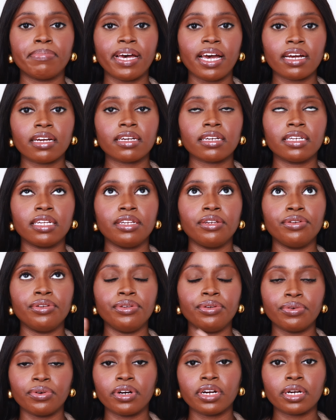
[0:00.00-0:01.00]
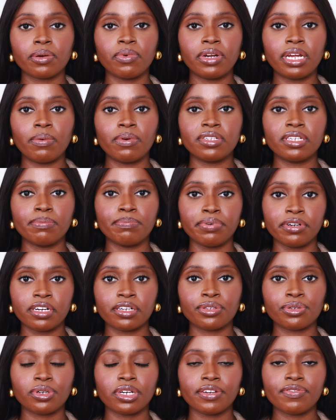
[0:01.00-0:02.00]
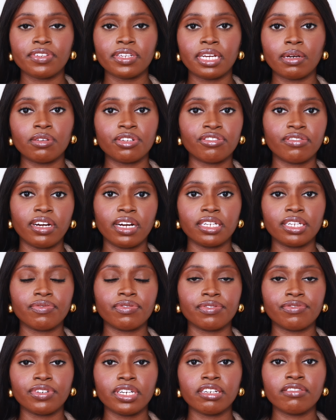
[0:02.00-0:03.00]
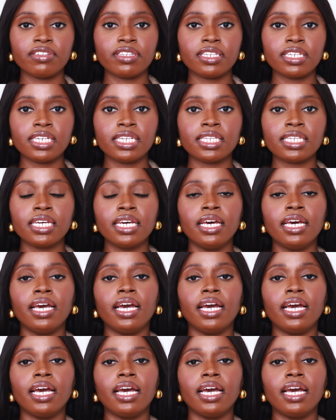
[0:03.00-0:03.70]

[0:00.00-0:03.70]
back in New York when I went to Bergdorf's and I was trying different fragrances.